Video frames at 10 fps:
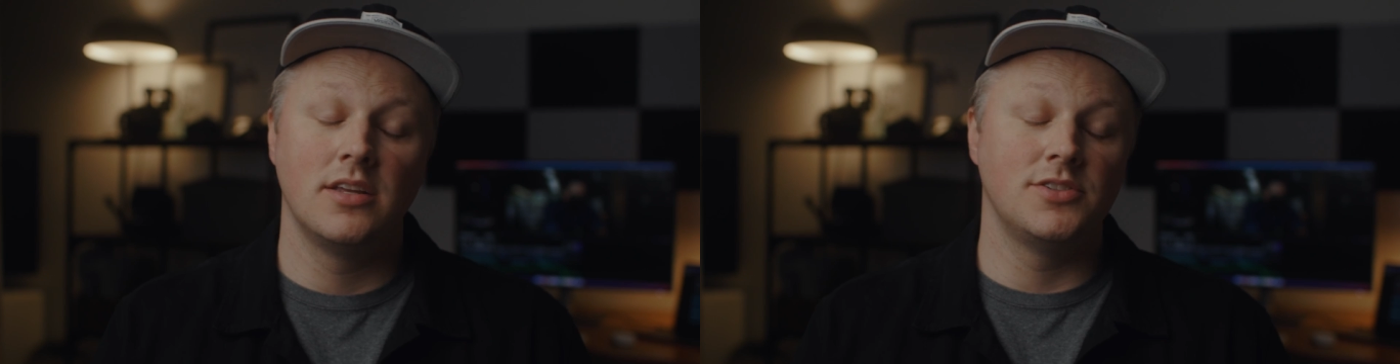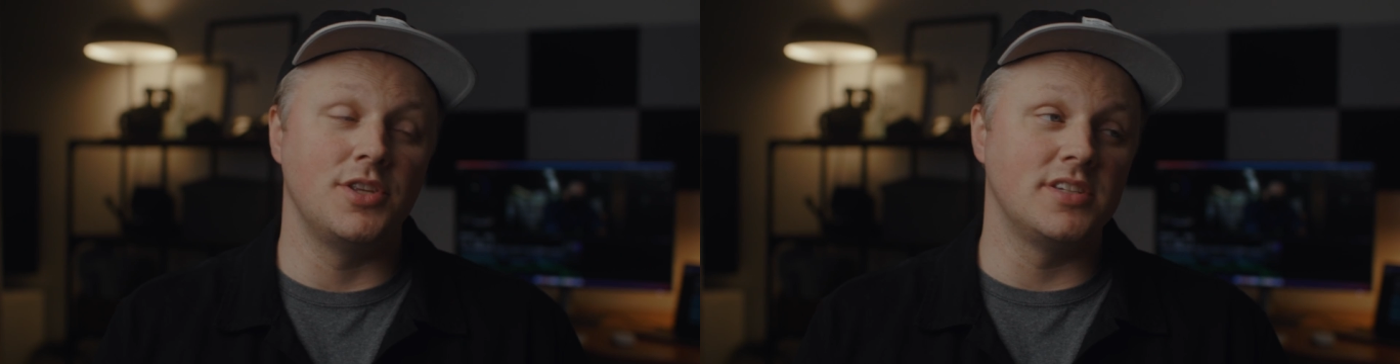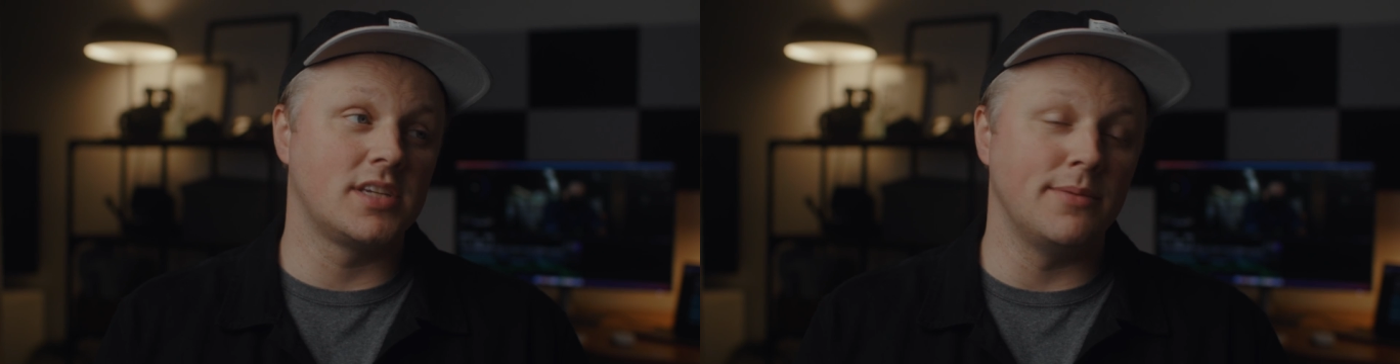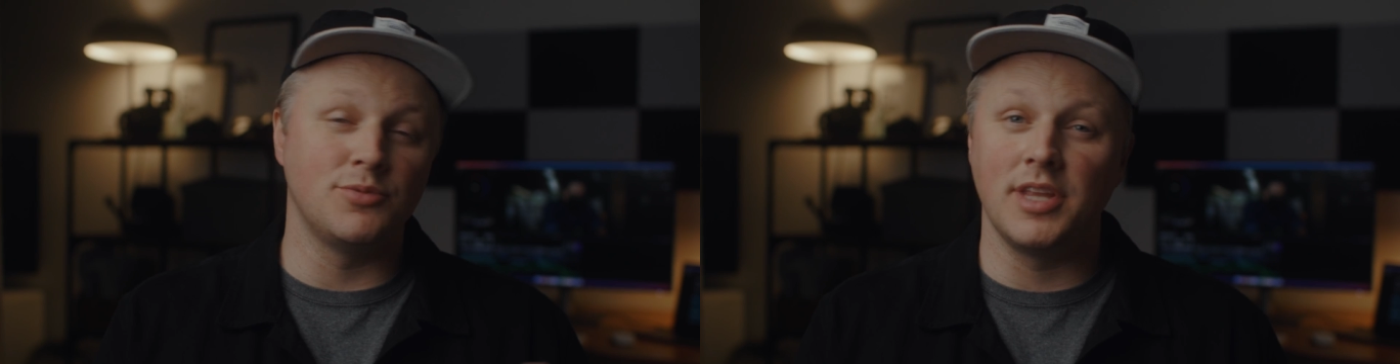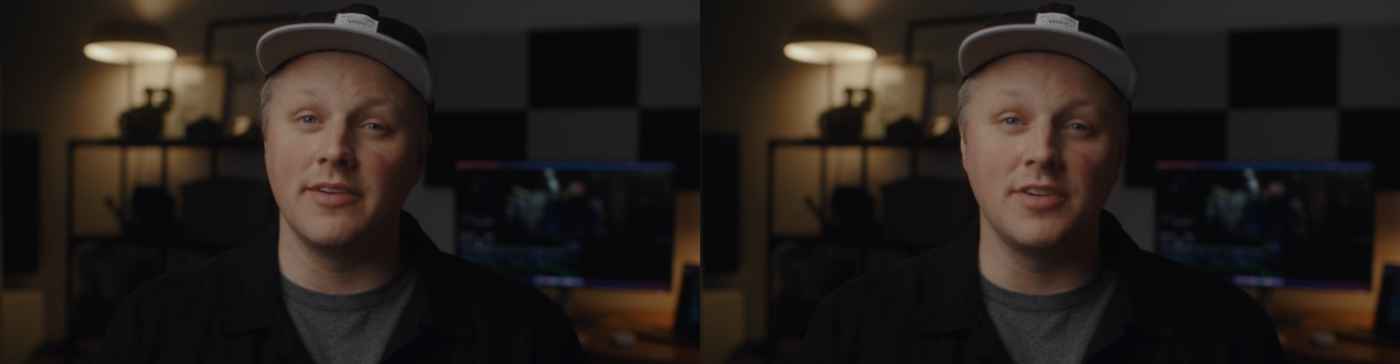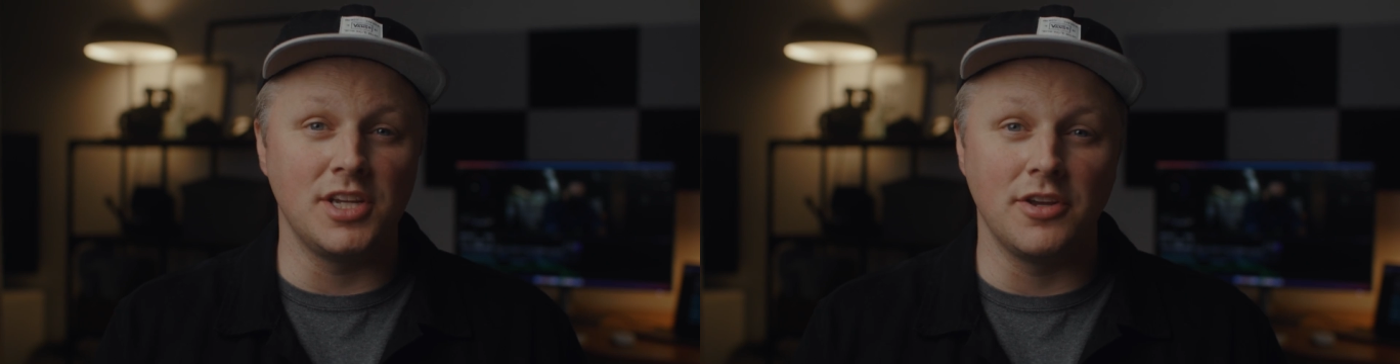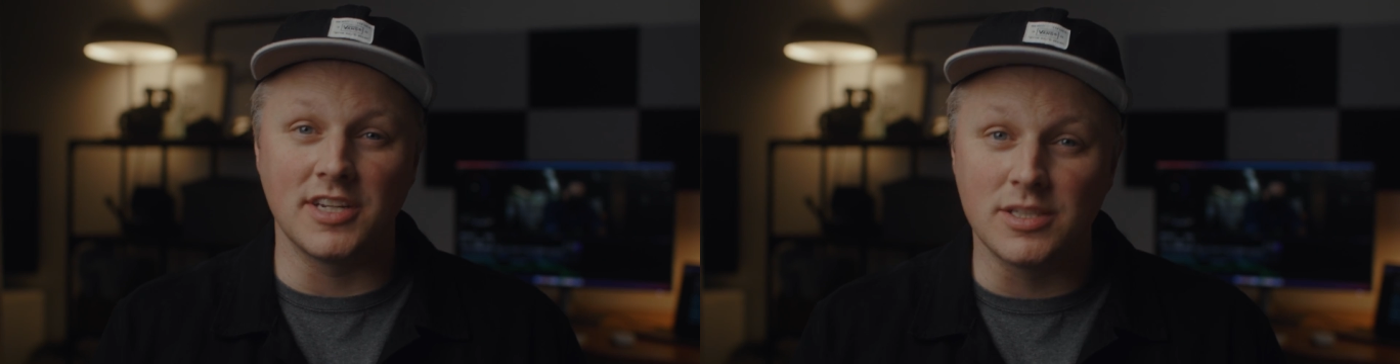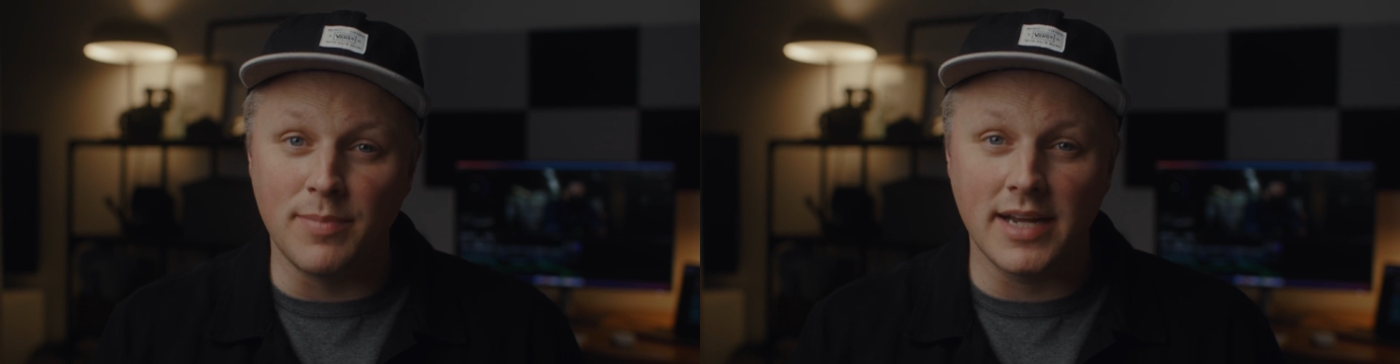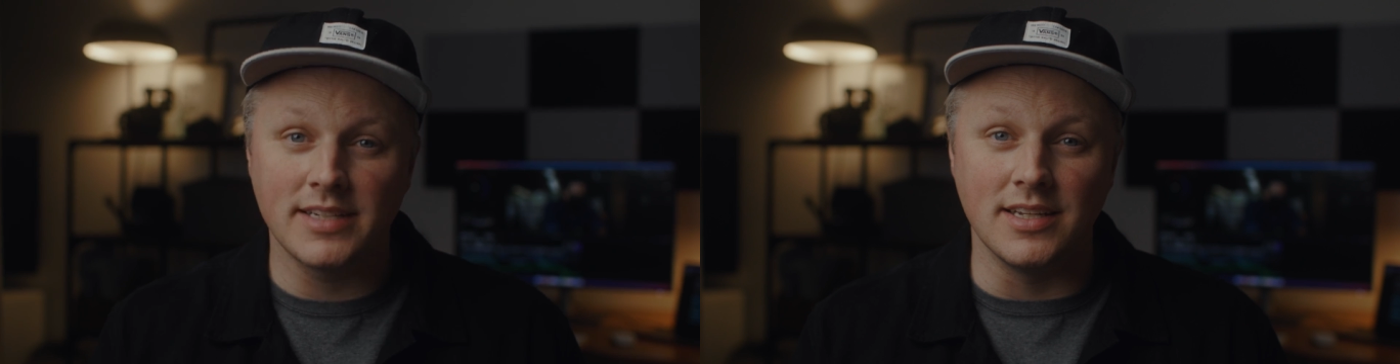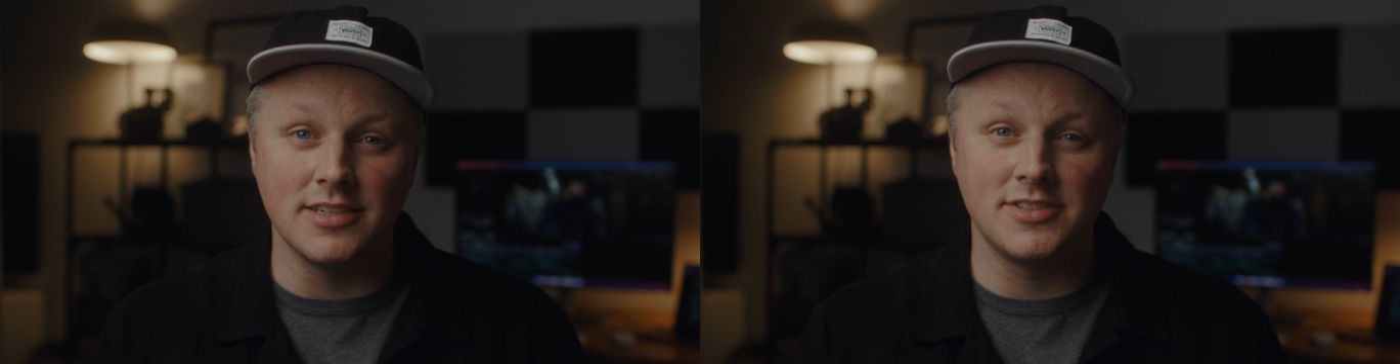So this comes with everything you'd
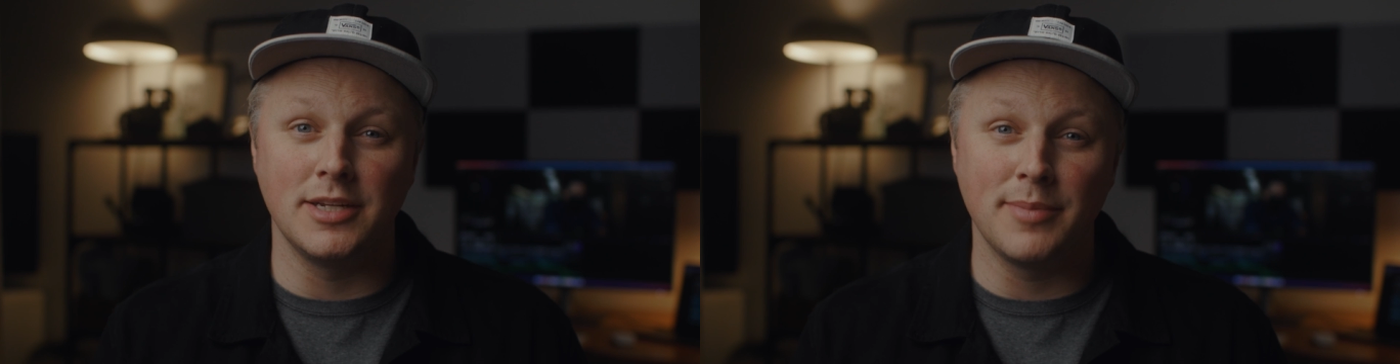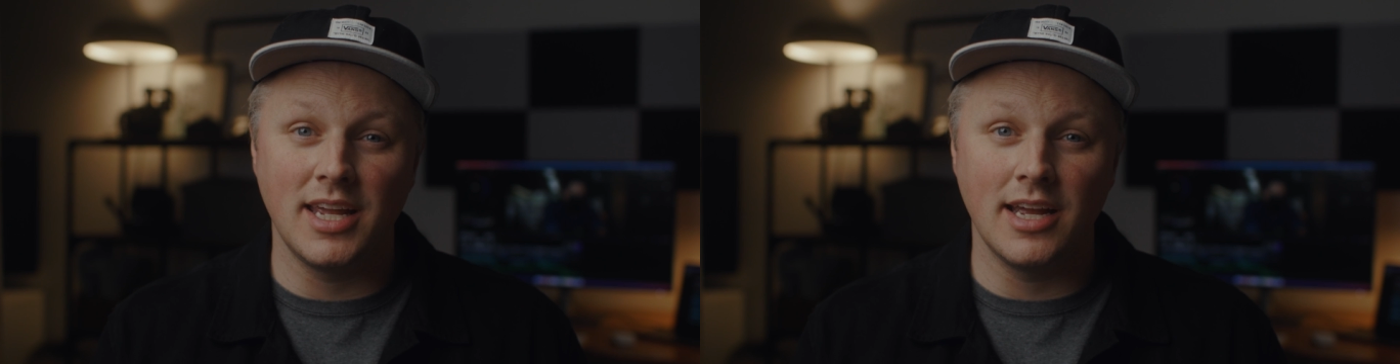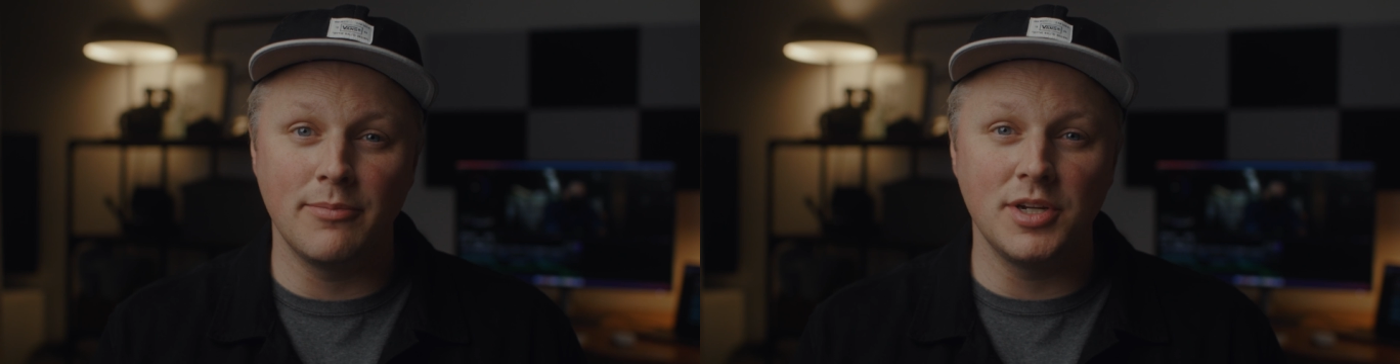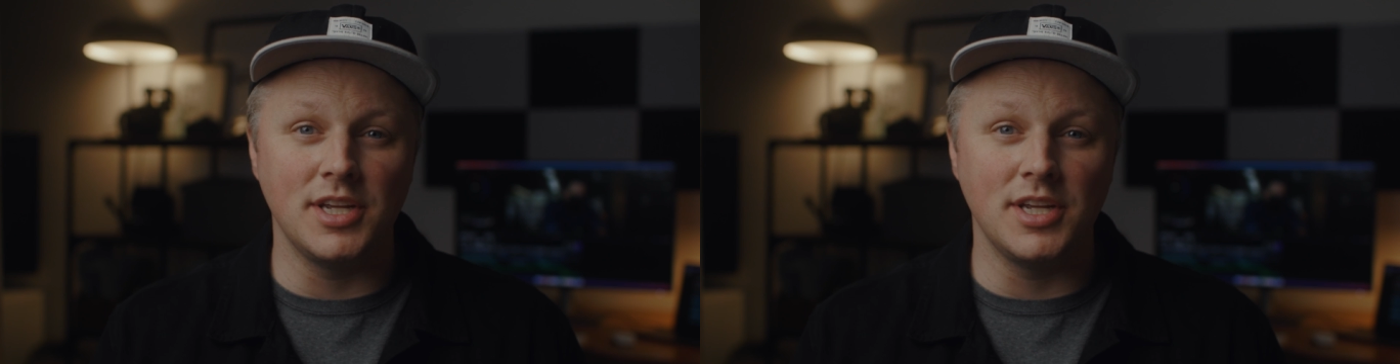expect in a cinema camera.